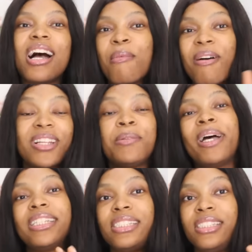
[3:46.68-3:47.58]
um, after the
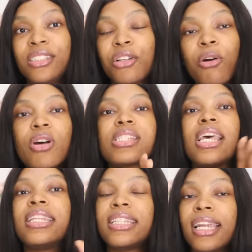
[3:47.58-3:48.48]
party, Cross
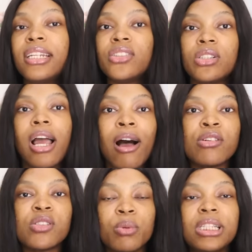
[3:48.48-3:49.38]
entered into the
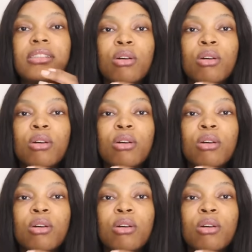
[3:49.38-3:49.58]
house with